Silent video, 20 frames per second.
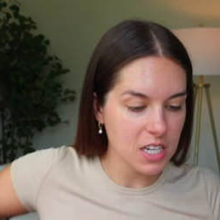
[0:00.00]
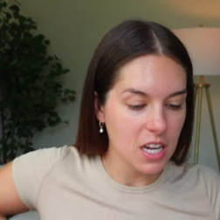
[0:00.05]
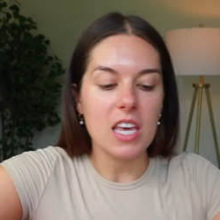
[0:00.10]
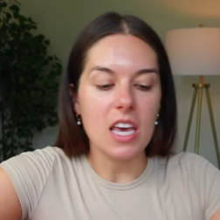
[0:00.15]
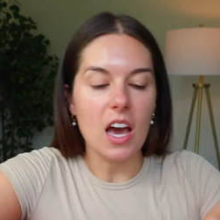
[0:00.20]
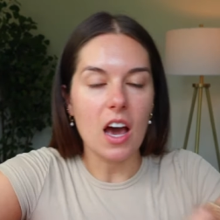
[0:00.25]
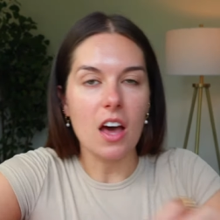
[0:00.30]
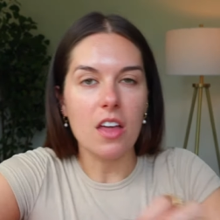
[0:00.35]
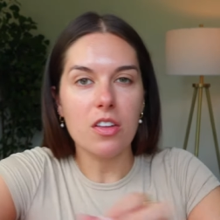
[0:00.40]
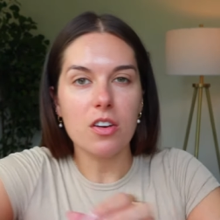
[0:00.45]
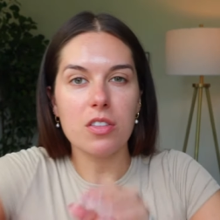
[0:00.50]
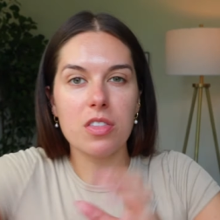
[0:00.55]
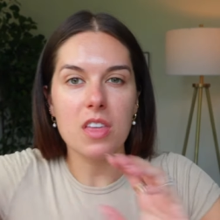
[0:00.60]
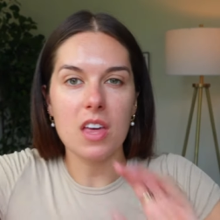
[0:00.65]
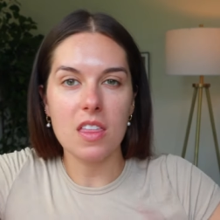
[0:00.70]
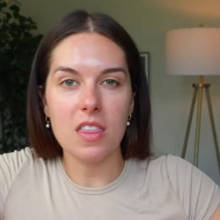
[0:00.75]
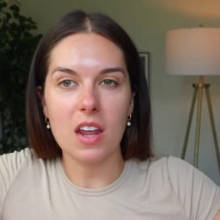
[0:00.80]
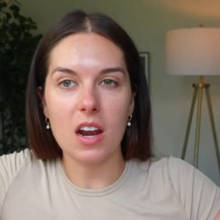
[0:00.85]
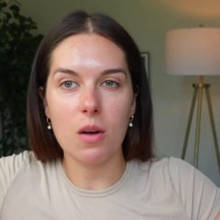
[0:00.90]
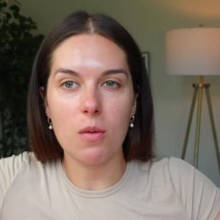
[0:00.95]
The other
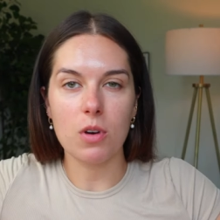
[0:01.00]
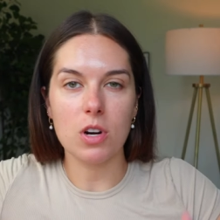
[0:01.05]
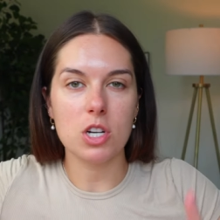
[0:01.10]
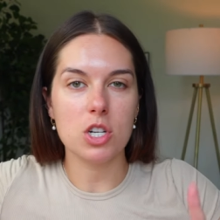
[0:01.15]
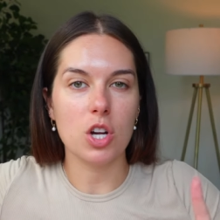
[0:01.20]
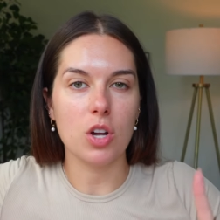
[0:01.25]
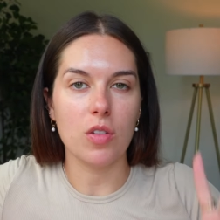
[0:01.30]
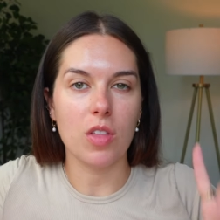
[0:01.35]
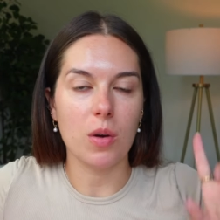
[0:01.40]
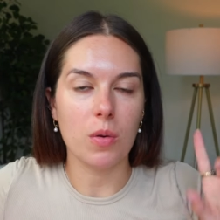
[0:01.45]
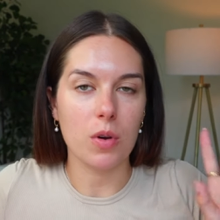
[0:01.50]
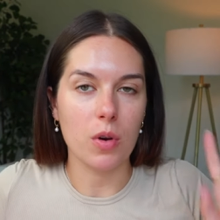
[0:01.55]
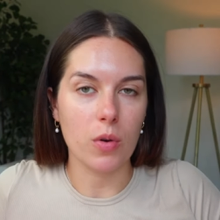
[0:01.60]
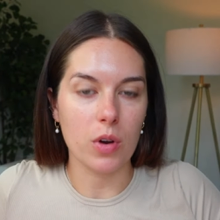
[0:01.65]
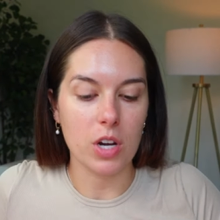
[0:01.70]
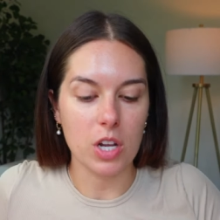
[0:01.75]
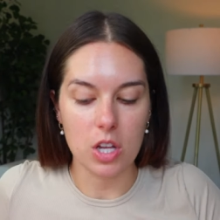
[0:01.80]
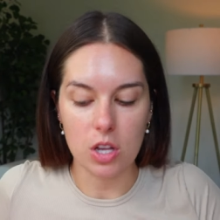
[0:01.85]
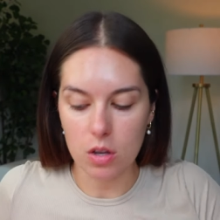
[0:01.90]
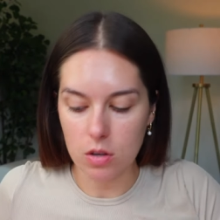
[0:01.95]
thing that I want to show you that we're going
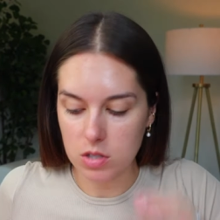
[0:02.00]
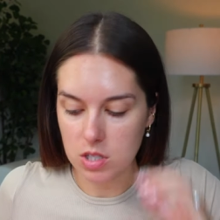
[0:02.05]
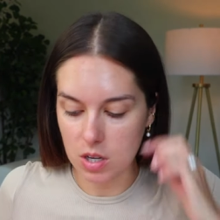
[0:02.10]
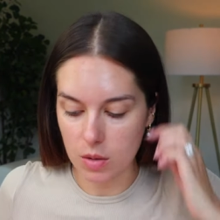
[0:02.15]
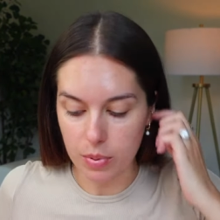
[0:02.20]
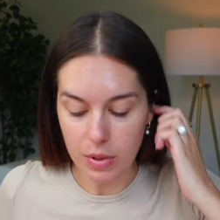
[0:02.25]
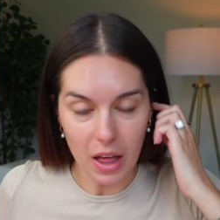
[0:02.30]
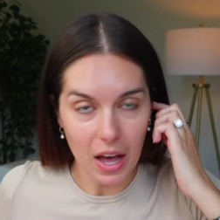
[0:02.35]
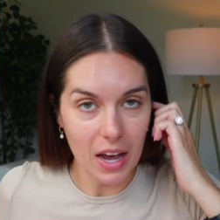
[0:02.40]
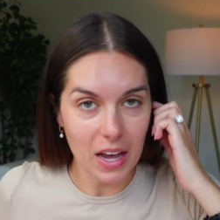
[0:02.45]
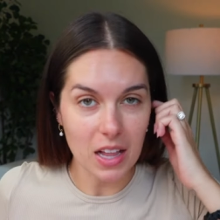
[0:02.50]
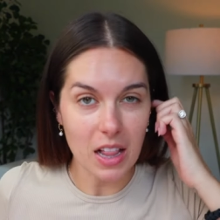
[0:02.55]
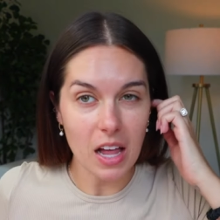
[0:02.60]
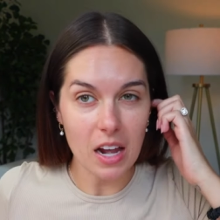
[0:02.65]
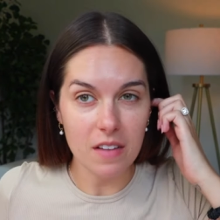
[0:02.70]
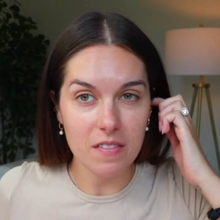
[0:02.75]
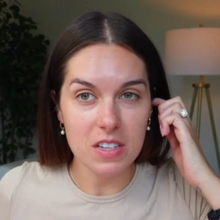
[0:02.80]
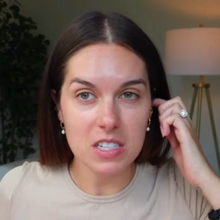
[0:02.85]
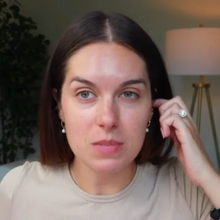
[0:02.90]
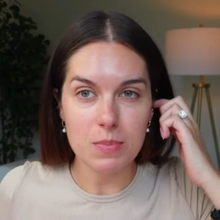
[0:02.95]
to use to apply a lot
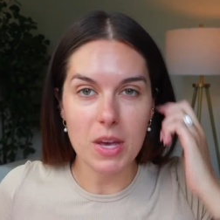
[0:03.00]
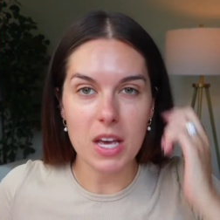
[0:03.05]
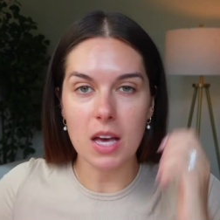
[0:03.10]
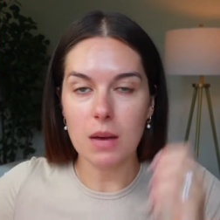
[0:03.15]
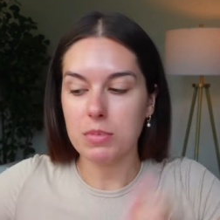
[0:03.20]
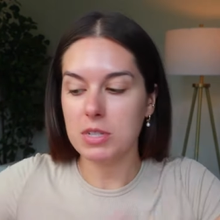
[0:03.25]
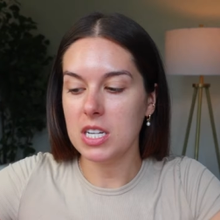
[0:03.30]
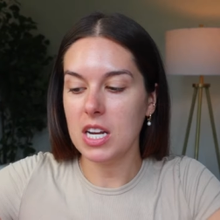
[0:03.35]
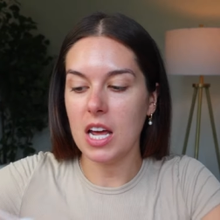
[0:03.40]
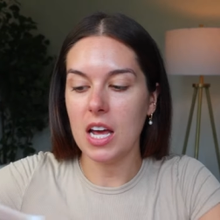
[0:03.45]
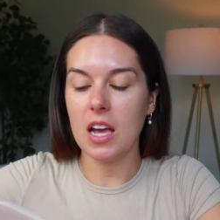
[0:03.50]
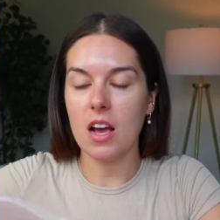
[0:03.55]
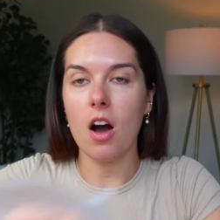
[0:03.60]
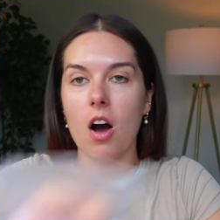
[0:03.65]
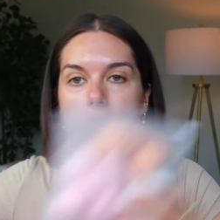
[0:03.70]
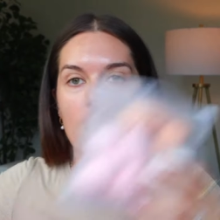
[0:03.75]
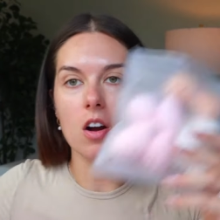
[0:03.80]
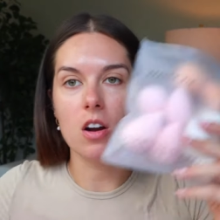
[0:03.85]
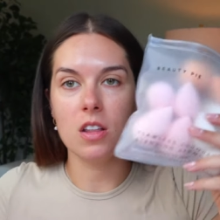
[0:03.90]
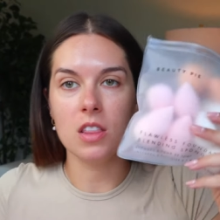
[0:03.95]
of this makeup today
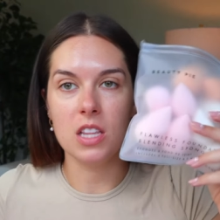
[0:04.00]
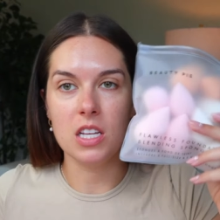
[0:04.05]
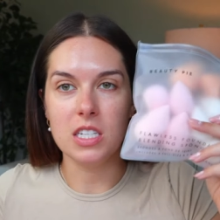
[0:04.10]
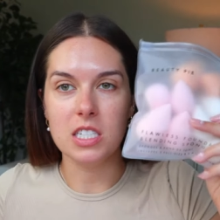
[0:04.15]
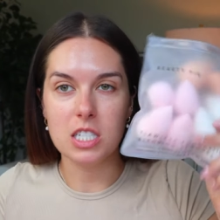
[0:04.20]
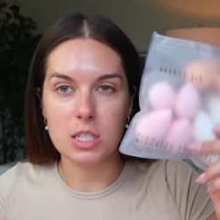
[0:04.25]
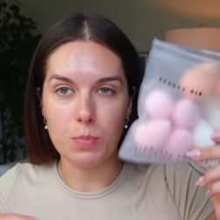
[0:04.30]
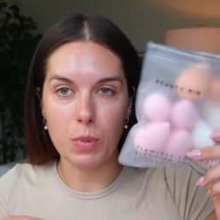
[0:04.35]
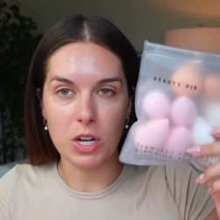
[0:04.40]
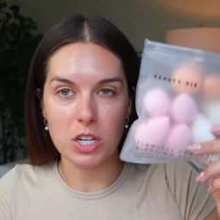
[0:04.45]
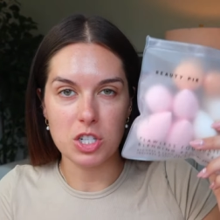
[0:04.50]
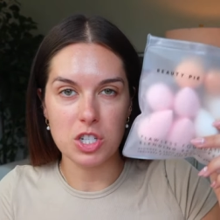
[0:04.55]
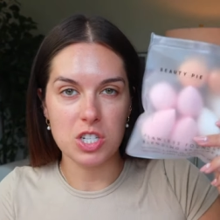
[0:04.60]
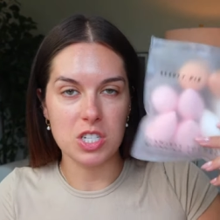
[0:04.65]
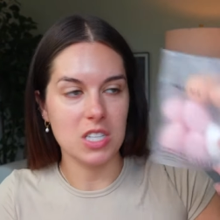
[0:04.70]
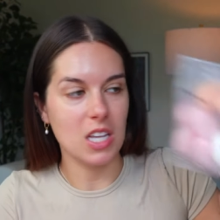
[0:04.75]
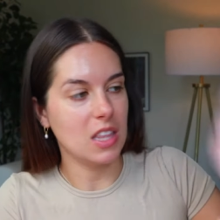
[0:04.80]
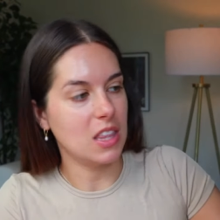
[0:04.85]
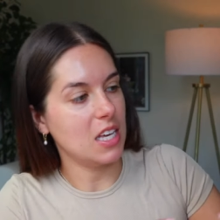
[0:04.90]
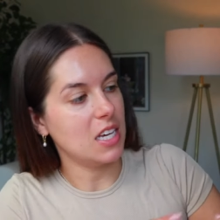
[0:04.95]
are these sponges
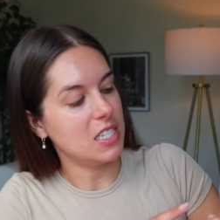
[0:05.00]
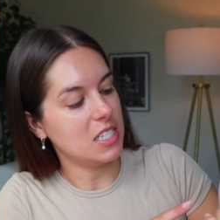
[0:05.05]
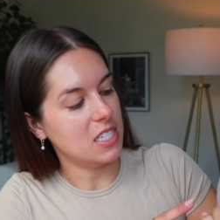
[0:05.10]
that they